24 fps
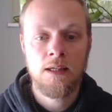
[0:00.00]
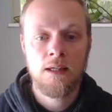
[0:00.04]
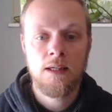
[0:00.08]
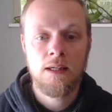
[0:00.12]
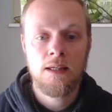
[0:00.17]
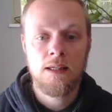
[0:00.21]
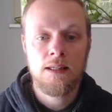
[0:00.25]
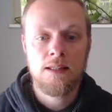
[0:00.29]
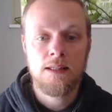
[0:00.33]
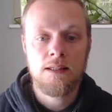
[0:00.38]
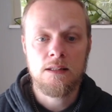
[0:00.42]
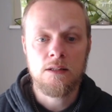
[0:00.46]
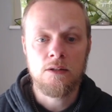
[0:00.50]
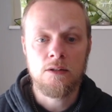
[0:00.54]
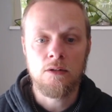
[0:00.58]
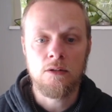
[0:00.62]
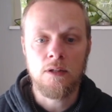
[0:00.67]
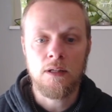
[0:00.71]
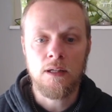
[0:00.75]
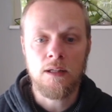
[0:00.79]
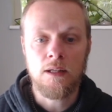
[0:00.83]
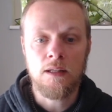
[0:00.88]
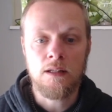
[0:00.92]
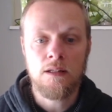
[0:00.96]

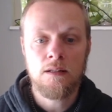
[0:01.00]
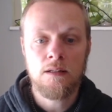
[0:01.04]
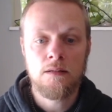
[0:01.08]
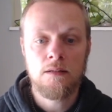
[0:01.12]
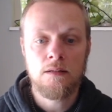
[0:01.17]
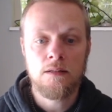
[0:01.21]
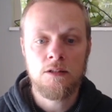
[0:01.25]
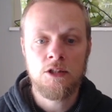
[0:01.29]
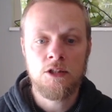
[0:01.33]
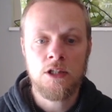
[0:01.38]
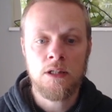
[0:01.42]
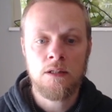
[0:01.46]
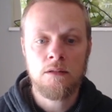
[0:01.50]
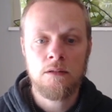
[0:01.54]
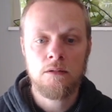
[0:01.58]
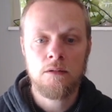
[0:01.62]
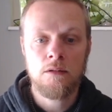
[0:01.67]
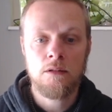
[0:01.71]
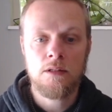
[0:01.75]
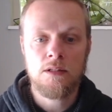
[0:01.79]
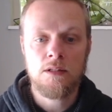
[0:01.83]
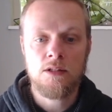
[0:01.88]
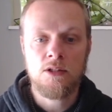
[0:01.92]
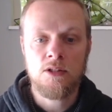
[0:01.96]
So a
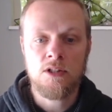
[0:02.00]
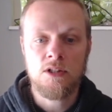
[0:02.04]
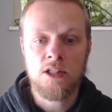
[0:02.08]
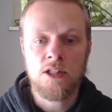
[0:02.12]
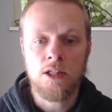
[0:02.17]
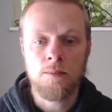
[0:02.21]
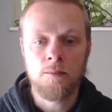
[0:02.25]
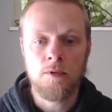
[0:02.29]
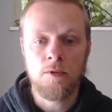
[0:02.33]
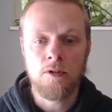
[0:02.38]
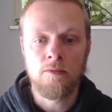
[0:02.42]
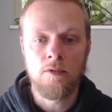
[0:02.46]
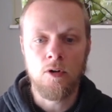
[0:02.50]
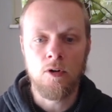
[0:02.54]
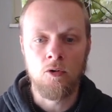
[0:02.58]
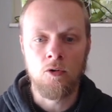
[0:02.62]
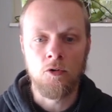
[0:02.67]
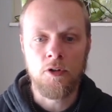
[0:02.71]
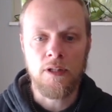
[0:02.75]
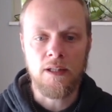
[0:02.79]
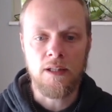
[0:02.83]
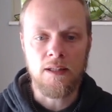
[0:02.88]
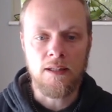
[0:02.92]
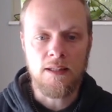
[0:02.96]
general system of
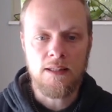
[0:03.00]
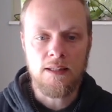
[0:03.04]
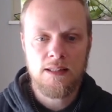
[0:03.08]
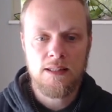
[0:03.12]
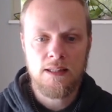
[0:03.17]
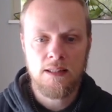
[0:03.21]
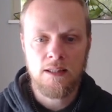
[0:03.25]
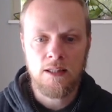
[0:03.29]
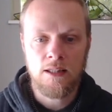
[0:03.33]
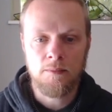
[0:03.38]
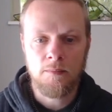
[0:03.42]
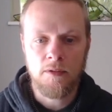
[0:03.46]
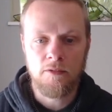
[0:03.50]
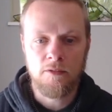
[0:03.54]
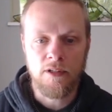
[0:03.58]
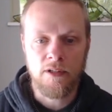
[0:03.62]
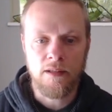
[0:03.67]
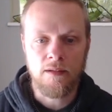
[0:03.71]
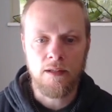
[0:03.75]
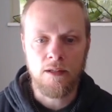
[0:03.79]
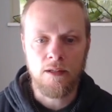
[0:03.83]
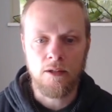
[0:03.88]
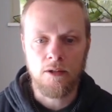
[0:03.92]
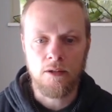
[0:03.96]
ODEs can be
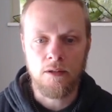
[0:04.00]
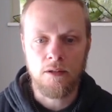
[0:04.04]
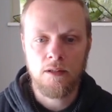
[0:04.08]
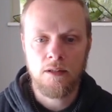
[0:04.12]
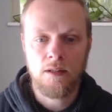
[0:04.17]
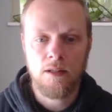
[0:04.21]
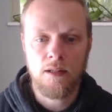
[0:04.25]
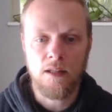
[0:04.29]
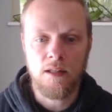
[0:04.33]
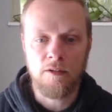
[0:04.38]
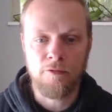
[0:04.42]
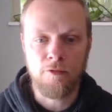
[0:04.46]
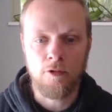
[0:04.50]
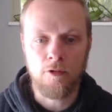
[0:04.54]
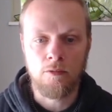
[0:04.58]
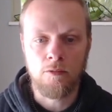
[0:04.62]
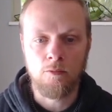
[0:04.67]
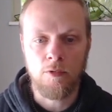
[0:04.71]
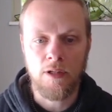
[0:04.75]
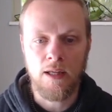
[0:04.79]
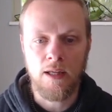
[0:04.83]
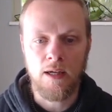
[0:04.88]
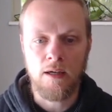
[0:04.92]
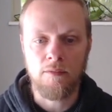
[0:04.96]
written on the
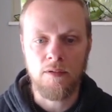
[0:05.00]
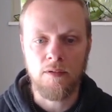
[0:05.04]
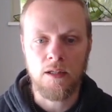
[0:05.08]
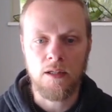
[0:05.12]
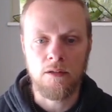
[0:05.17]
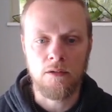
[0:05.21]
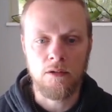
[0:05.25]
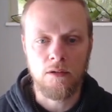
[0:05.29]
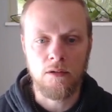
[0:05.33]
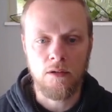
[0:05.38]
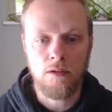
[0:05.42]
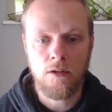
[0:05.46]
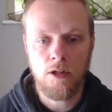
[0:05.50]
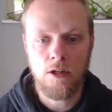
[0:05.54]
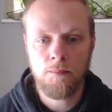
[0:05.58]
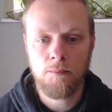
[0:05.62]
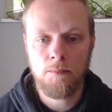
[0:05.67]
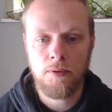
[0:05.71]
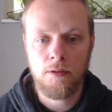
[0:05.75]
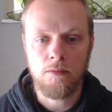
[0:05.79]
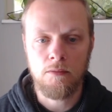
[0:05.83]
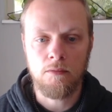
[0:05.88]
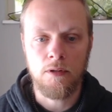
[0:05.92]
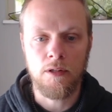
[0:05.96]
form we have here on
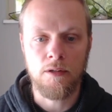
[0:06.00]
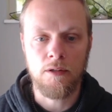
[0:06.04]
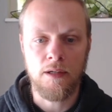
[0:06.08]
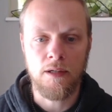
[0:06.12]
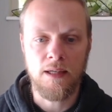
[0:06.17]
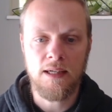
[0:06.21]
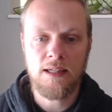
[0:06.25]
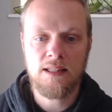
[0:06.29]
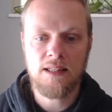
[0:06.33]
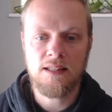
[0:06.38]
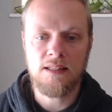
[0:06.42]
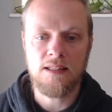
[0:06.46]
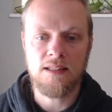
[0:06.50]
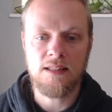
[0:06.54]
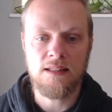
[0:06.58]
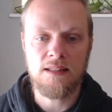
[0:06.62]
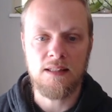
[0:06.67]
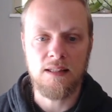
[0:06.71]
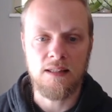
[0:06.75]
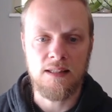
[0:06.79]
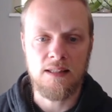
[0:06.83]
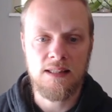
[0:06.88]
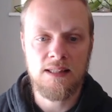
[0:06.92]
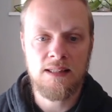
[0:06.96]
top, where x is
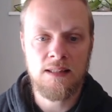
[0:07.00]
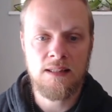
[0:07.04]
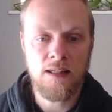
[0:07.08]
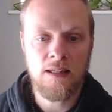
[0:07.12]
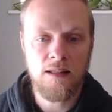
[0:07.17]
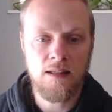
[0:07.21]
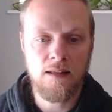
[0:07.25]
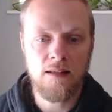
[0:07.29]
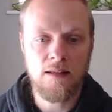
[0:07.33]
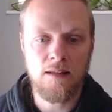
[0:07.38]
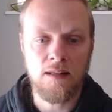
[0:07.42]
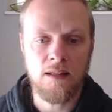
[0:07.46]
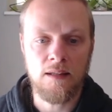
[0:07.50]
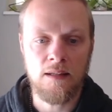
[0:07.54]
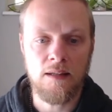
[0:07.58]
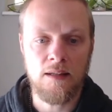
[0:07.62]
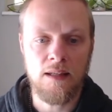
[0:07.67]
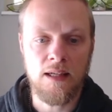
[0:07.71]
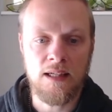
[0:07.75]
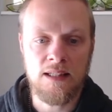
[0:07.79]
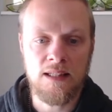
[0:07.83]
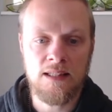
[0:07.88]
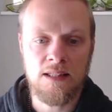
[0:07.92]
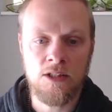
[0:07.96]
the state and
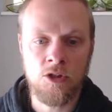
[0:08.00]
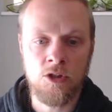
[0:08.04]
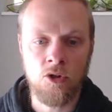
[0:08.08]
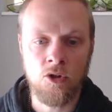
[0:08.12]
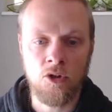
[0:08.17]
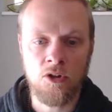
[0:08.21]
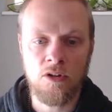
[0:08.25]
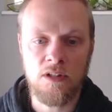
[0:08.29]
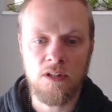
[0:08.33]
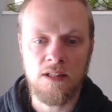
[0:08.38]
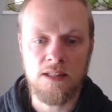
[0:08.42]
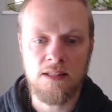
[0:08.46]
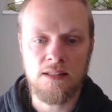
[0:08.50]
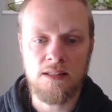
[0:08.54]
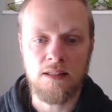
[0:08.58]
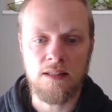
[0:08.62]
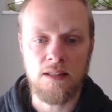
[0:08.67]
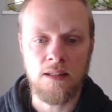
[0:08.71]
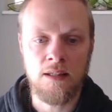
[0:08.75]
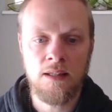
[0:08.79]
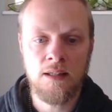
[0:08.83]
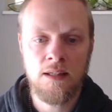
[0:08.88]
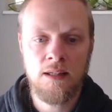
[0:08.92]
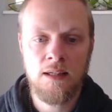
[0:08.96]
x dot is
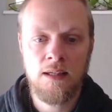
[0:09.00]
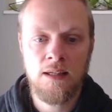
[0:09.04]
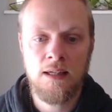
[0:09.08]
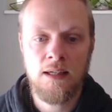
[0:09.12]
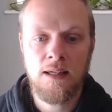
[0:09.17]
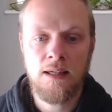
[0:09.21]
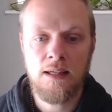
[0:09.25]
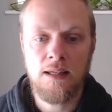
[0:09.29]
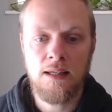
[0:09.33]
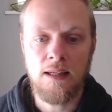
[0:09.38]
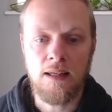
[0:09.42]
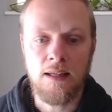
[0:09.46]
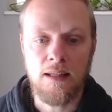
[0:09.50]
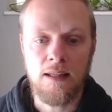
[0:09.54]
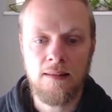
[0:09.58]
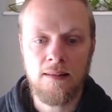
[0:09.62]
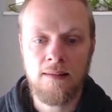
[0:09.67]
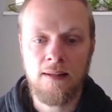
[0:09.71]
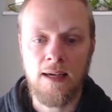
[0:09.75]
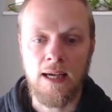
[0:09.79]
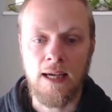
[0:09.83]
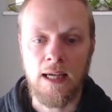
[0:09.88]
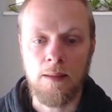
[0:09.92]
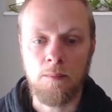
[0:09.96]
the
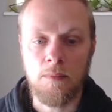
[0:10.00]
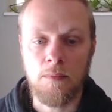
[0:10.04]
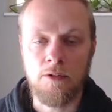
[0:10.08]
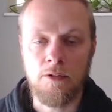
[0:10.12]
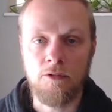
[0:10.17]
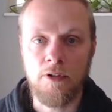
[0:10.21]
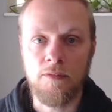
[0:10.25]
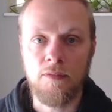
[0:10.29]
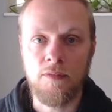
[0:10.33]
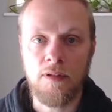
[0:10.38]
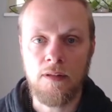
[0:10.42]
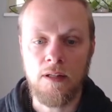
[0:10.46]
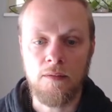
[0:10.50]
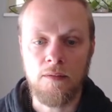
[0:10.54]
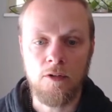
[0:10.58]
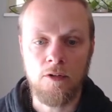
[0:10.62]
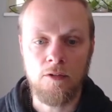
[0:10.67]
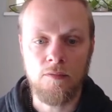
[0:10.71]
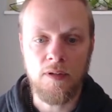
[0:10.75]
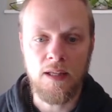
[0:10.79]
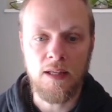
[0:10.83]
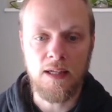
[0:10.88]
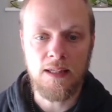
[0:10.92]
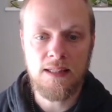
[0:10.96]
time derivative
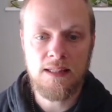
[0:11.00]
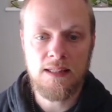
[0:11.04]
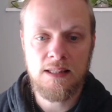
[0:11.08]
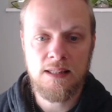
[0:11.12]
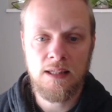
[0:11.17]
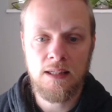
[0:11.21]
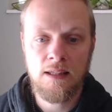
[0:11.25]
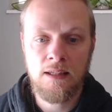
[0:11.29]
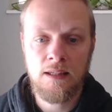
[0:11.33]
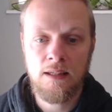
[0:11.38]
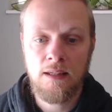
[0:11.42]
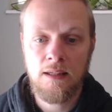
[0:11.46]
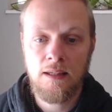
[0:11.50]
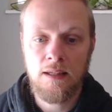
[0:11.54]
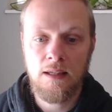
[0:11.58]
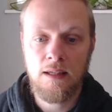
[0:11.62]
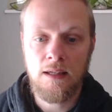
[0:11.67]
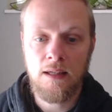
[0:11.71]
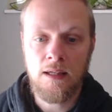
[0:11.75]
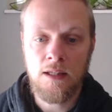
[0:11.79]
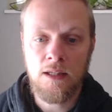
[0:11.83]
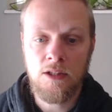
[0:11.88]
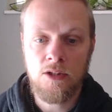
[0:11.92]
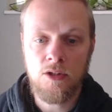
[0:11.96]
of x.
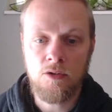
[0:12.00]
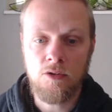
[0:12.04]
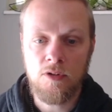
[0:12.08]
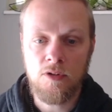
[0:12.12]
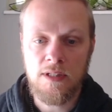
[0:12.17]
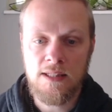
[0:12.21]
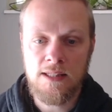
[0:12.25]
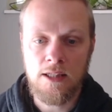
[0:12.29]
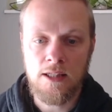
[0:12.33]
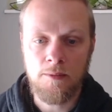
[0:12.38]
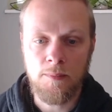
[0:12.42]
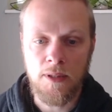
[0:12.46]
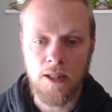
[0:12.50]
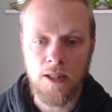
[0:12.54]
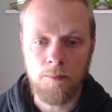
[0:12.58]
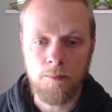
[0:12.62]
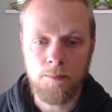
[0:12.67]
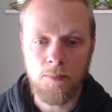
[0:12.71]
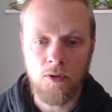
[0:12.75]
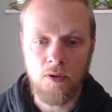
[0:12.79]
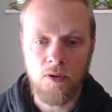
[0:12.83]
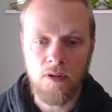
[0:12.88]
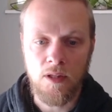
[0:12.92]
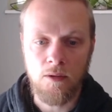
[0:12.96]
U is some
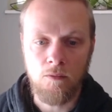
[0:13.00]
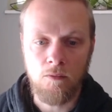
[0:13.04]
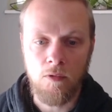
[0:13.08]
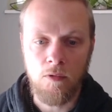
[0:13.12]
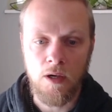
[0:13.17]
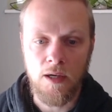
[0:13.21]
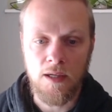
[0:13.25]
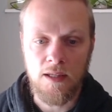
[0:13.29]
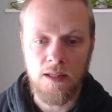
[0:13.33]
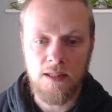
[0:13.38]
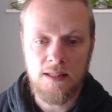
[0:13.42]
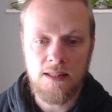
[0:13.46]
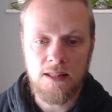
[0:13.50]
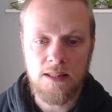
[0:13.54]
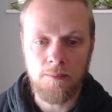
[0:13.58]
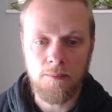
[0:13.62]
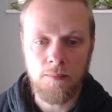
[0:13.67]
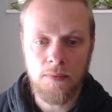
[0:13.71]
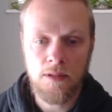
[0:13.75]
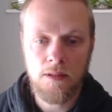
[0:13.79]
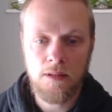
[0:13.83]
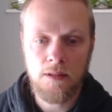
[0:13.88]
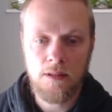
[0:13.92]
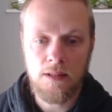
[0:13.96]
input and y is
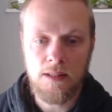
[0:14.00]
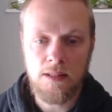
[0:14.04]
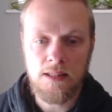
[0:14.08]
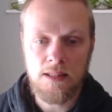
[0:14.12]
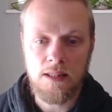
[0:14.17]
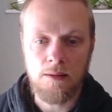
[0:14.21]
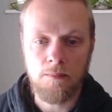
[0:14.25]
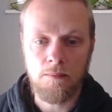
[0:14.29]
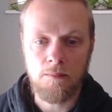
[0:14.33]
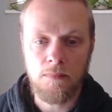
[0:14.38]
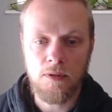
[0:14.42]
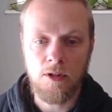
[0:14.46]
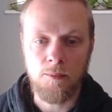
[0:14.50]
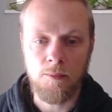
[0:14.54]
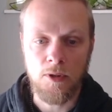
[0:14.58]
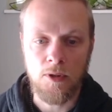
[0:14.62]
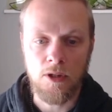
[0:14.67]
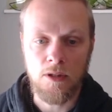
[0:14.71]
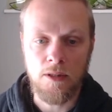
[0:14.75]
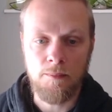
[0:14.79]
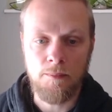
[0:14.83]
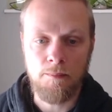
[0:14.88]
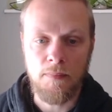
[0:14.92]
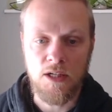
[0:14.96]
some
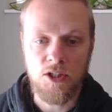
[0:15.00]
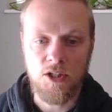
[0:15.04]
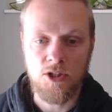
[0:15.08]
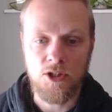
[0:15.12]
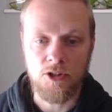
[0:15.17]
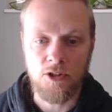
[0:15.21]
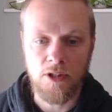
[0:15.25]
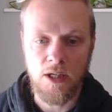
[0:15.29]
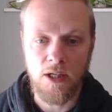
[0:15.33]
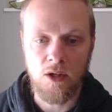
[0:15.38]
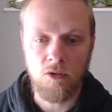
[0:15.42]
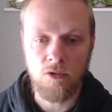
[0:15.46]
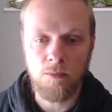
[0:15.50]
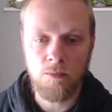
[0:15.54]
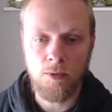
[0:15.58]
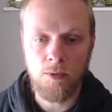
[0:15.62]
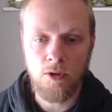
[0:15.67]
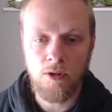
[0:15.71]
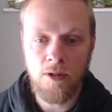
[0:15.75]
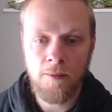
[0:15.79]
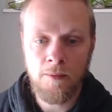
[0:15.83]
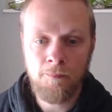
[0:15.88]
typically measured output.